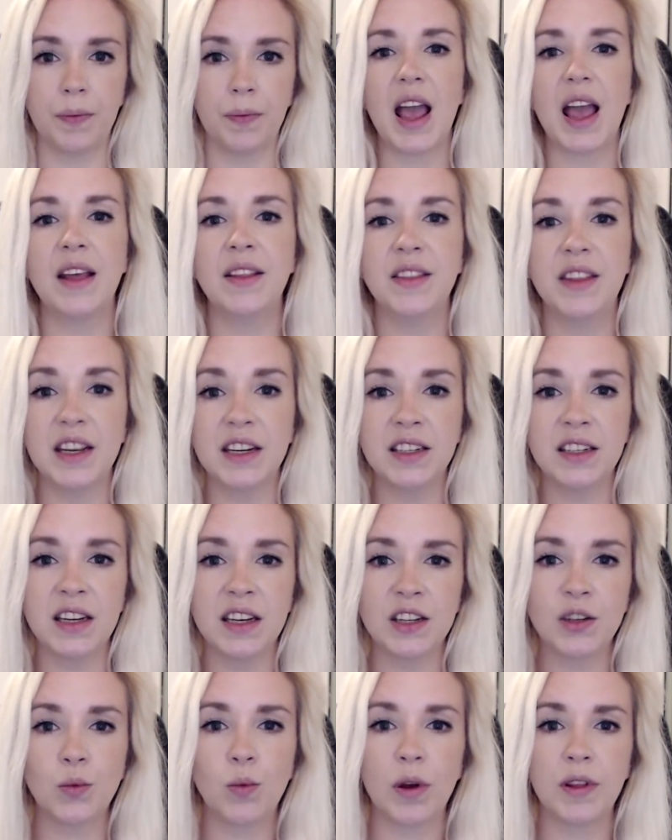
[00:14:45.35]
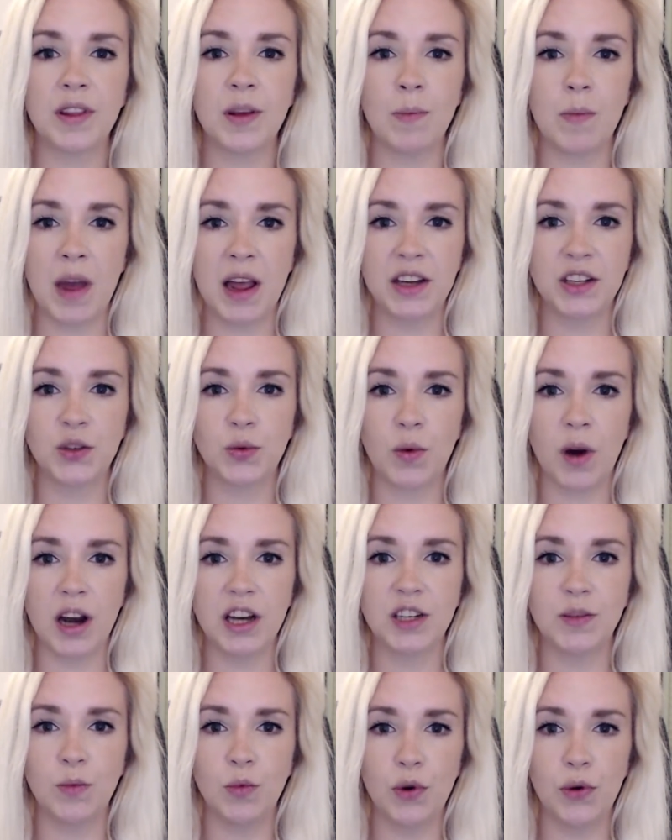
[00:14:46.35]
And this is what the men's
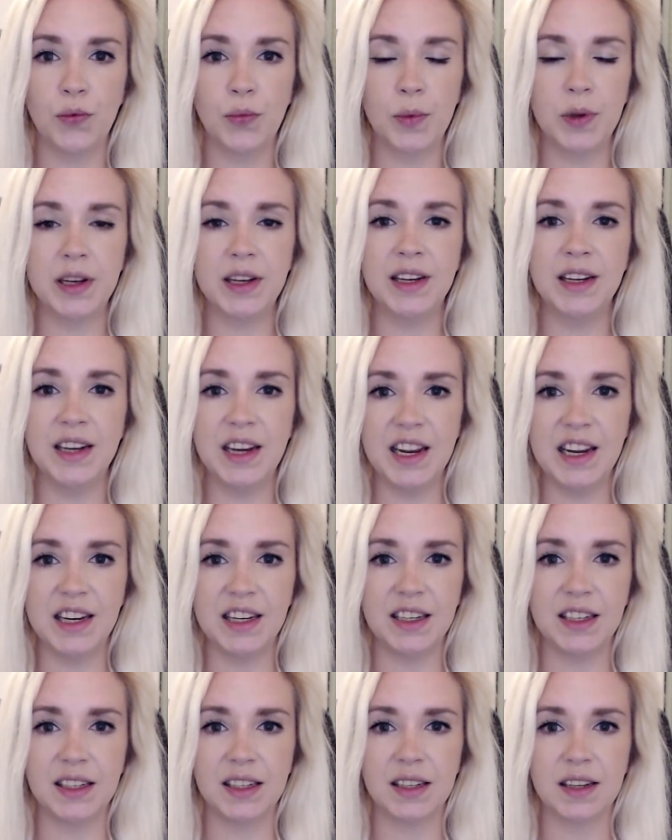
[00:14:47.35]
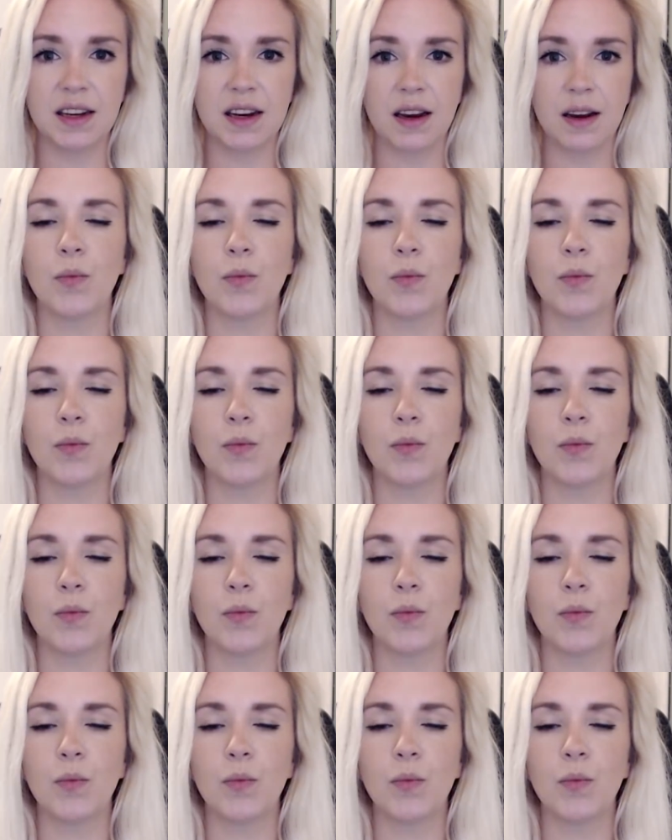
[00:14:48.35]
rights movement needs.